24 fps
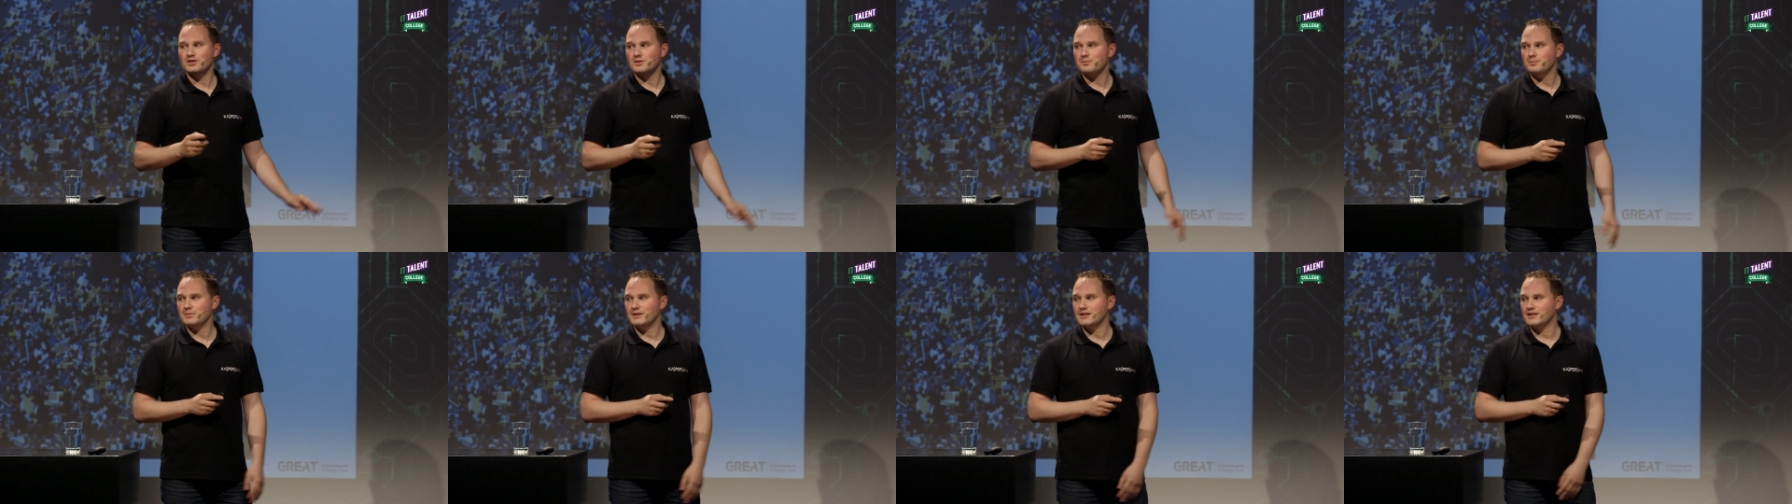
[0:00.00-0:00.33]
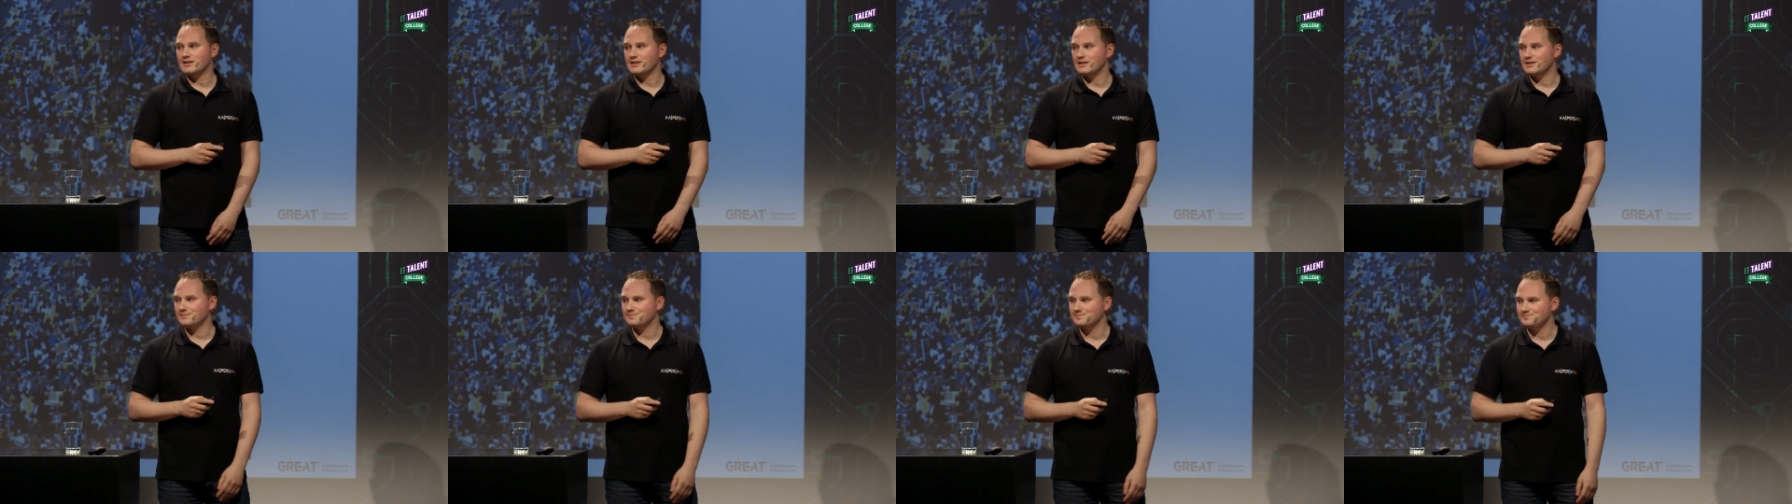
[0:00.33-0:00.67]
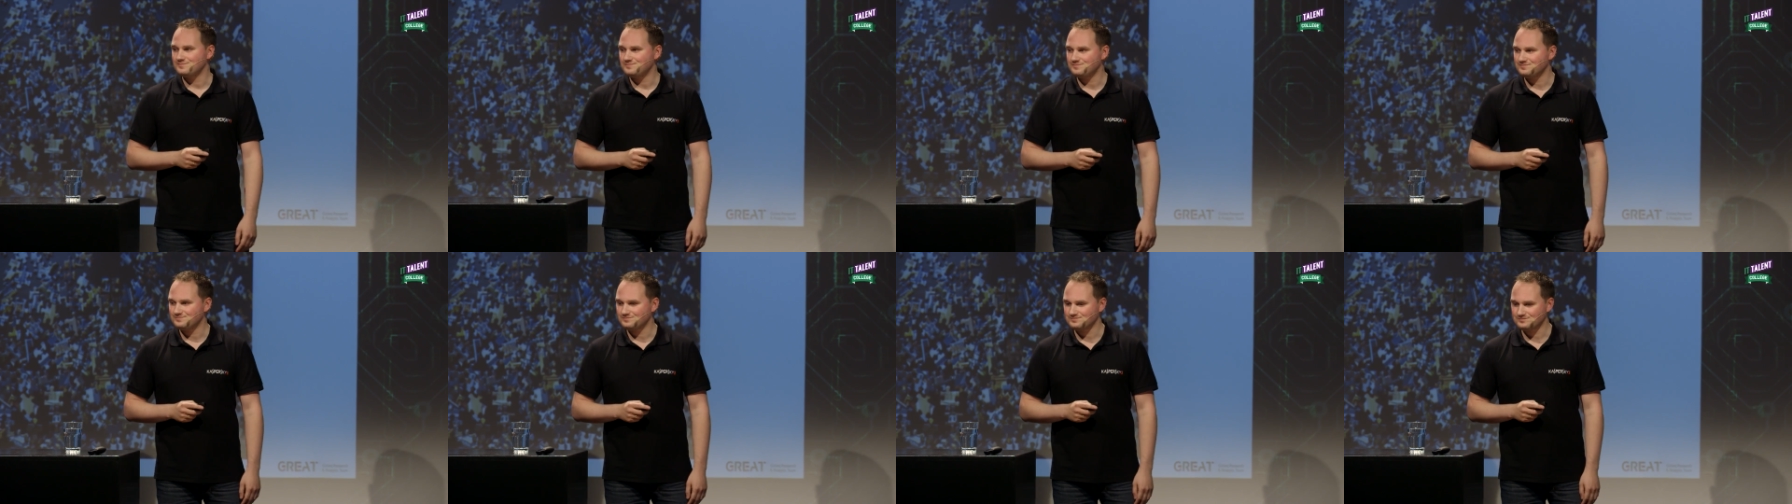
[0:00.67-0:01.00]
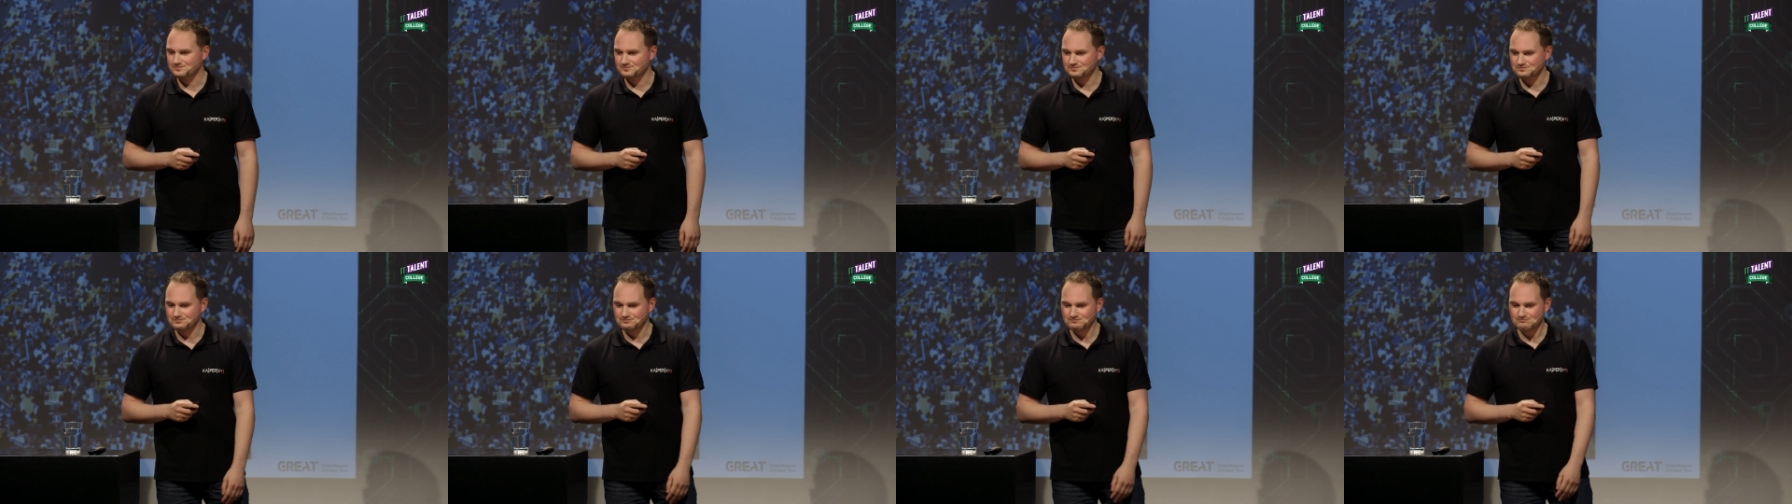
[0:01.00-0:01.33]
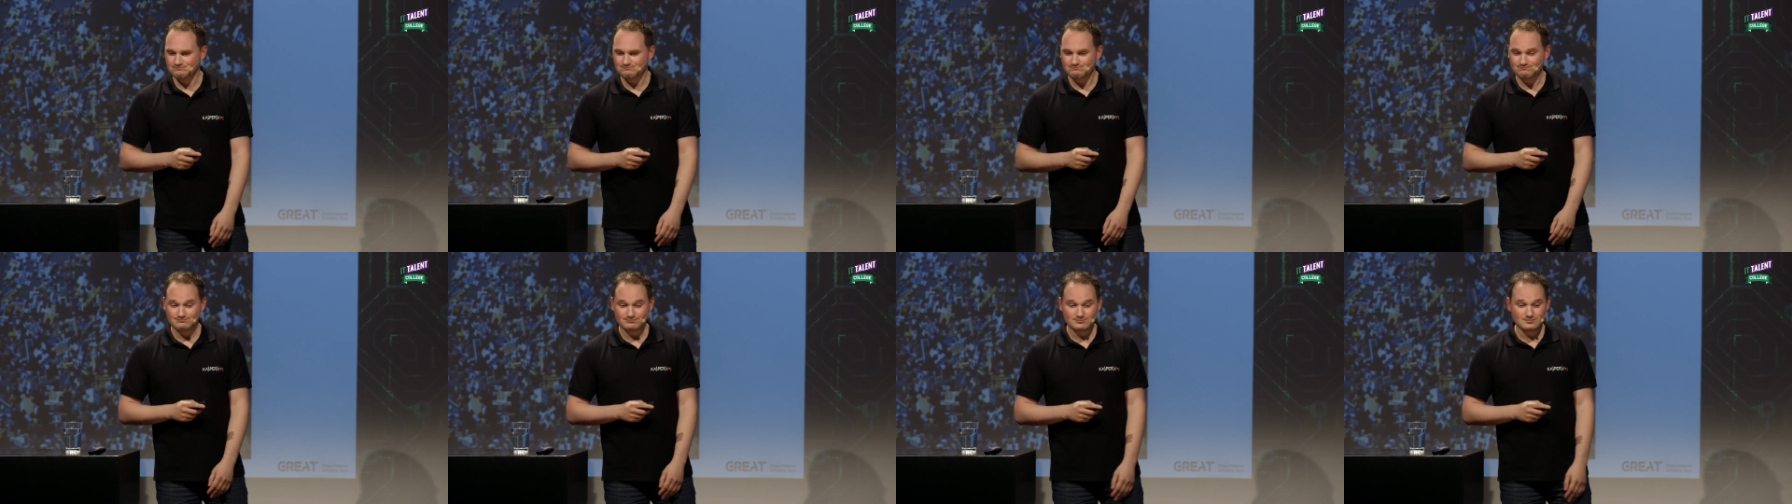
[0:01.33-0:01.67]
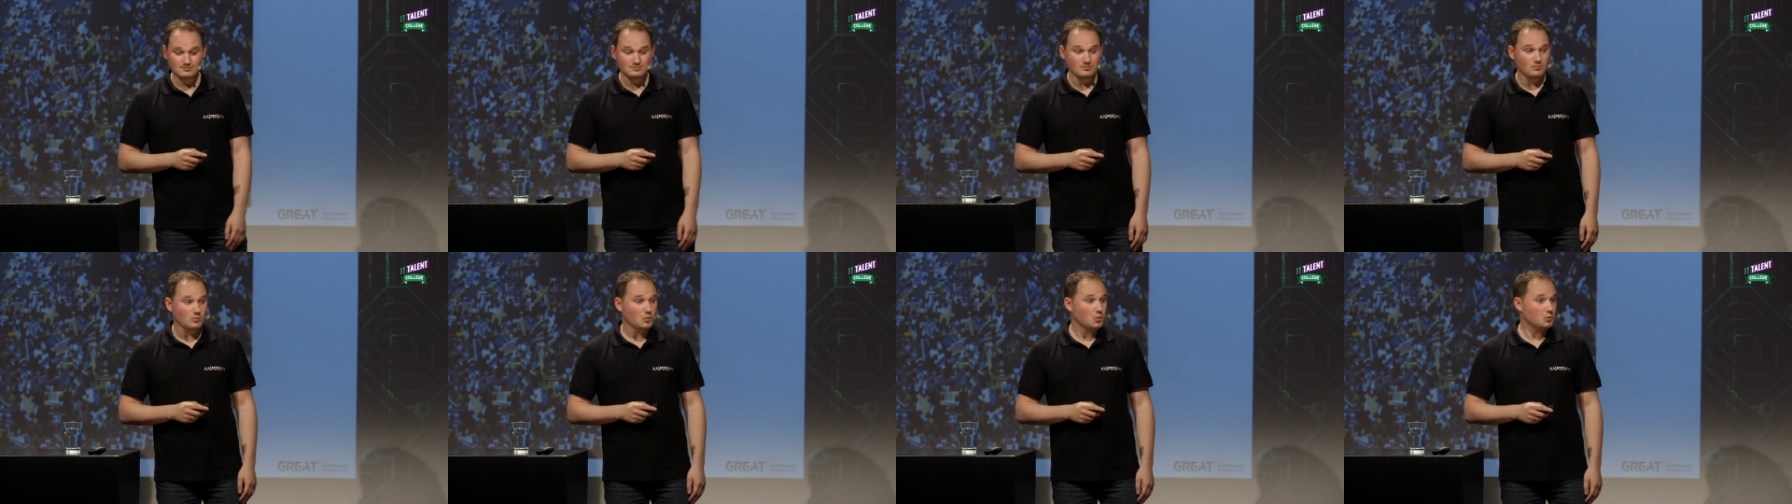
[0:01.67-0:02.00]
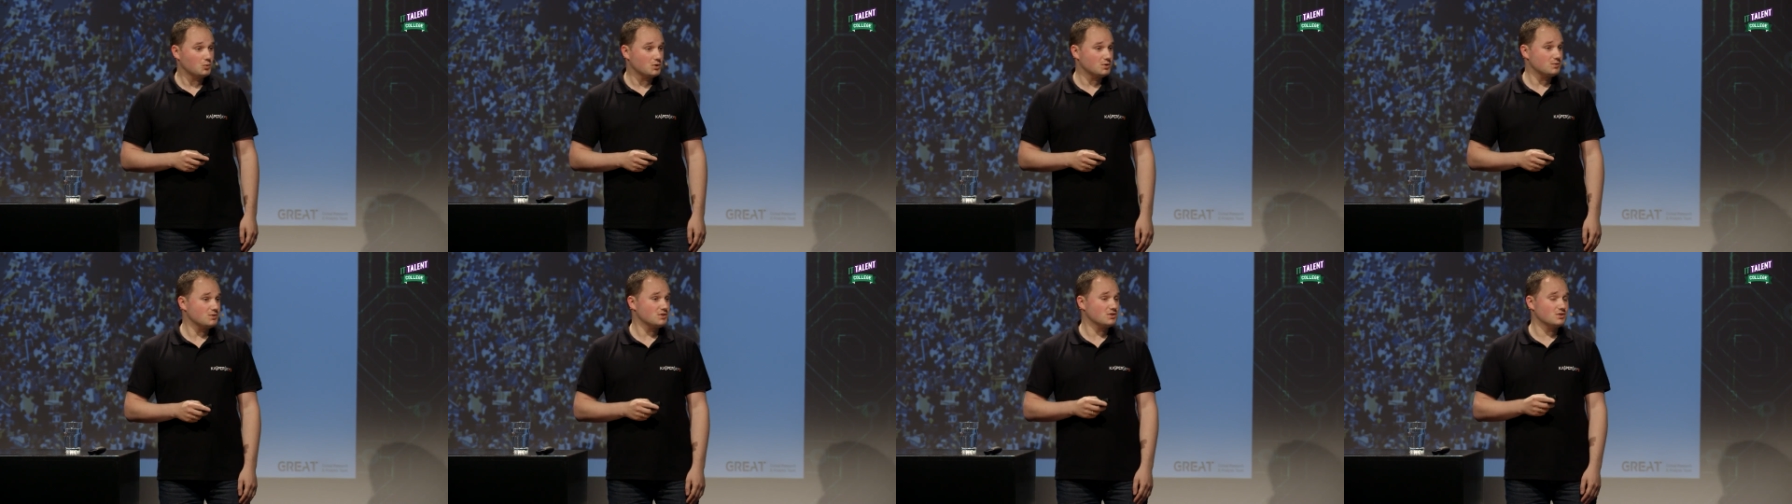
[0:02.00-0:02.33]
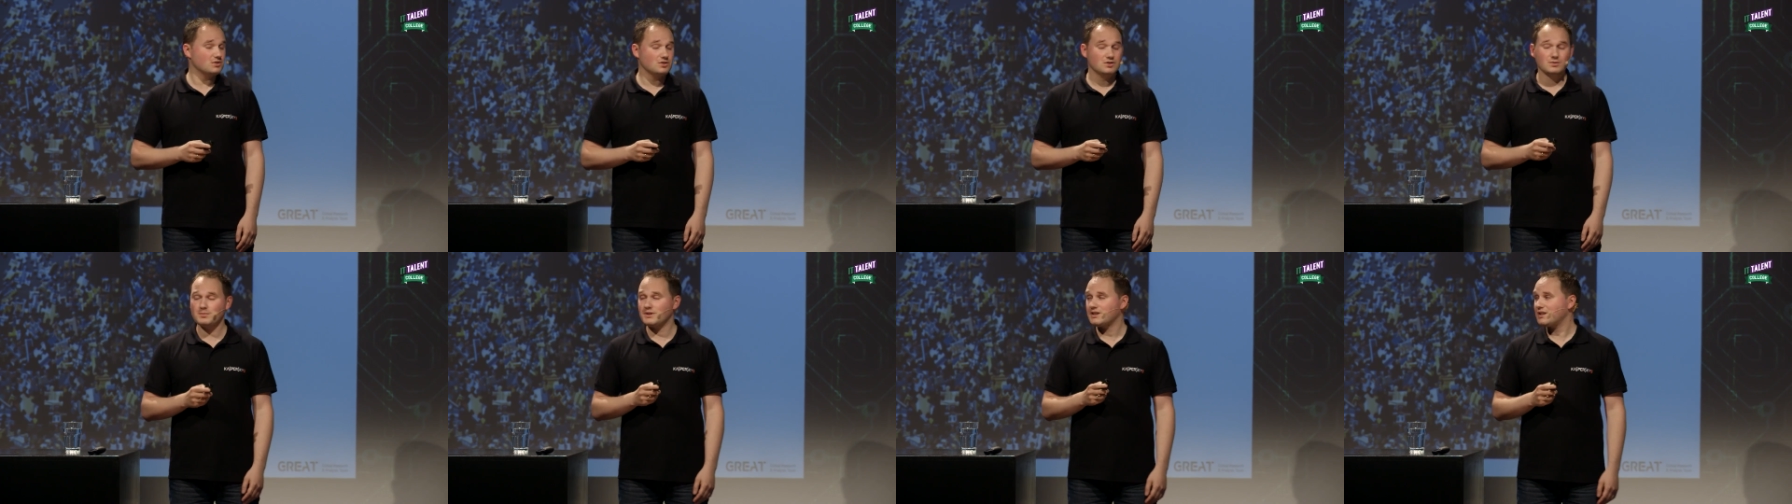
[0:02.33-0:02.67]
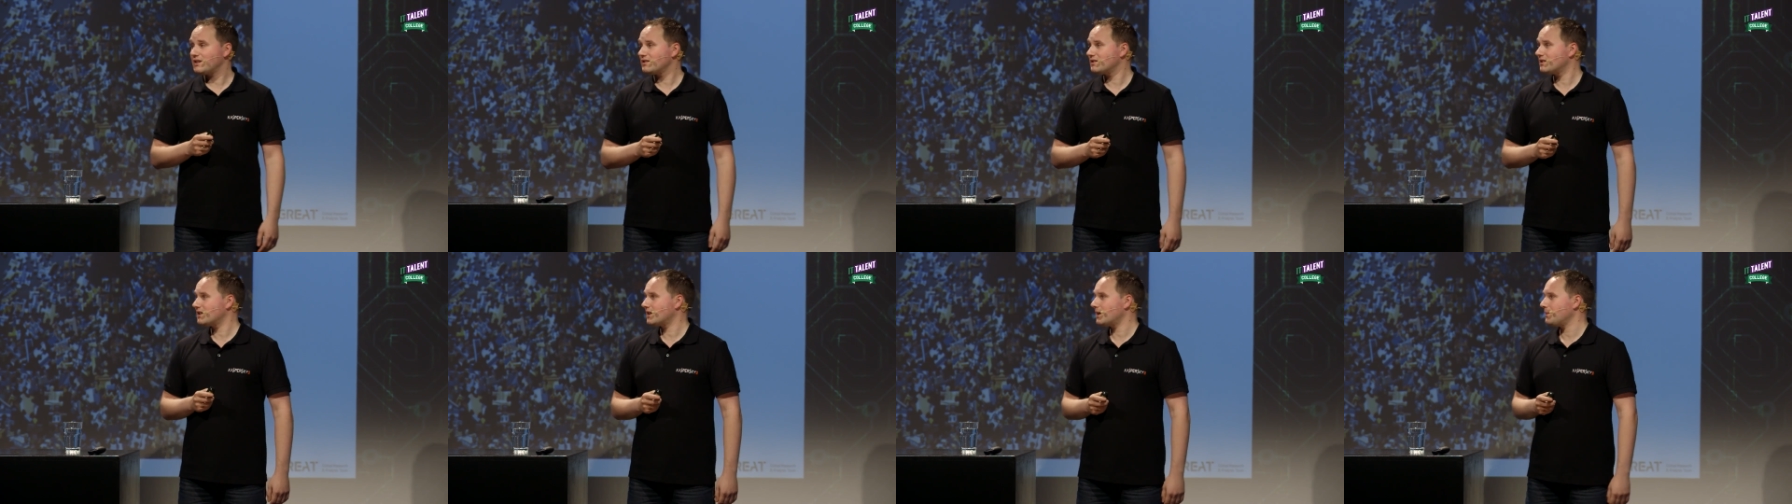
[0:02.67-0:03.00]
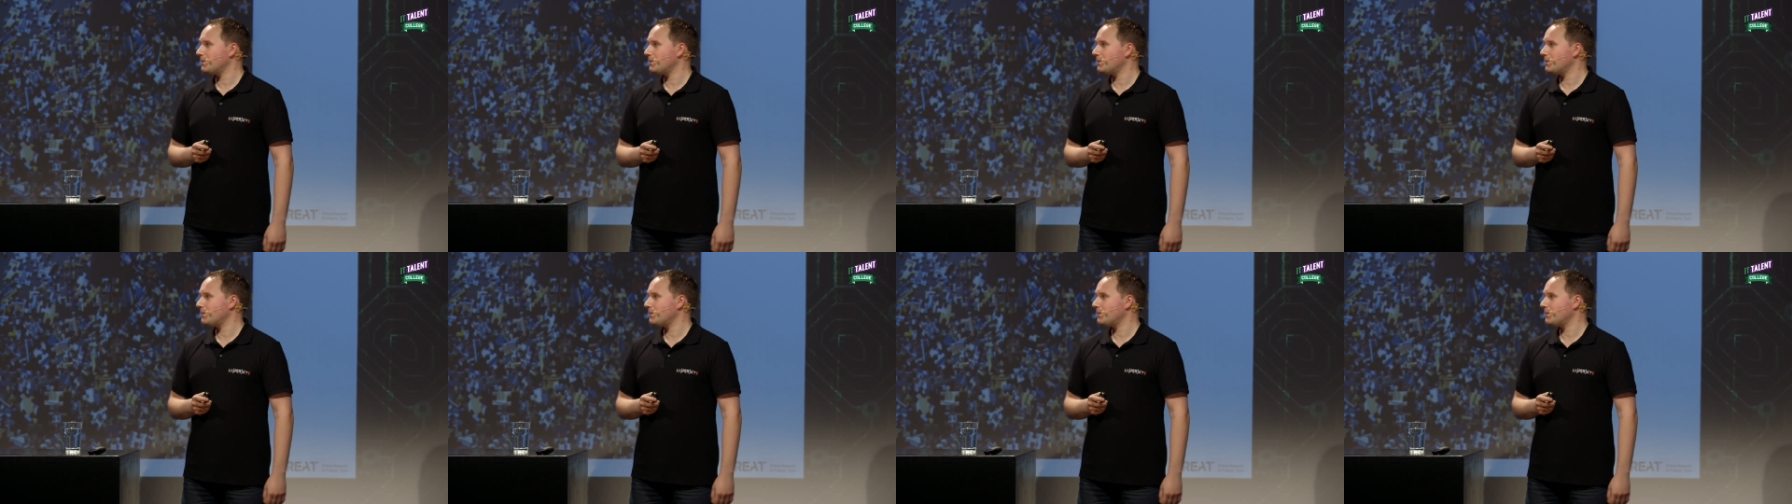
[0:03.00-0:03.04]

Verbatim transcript: completely. Which was good because the